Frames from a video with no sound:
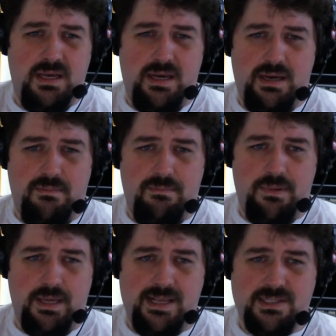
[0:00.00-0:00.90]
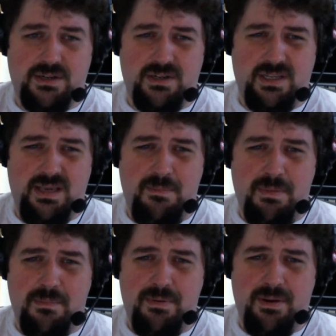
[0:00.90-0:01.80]
I guess we're going to keep
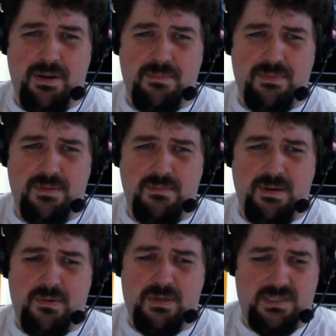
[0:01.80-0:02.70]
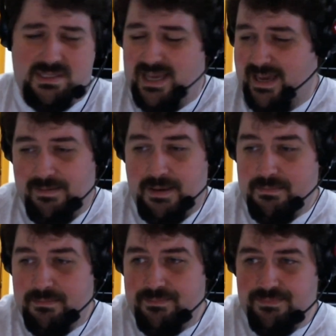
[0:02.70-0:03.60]
bumping up the amount because
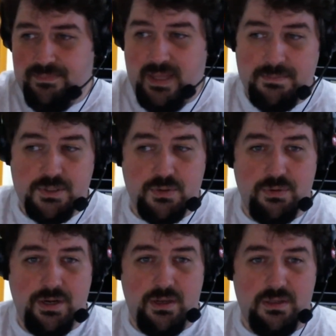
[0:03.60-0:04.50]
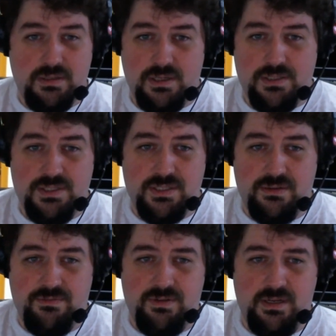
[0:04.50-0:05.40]
I'm storing tons
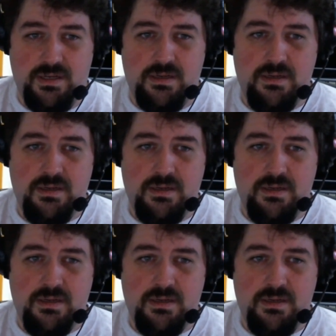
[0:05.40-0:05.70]
of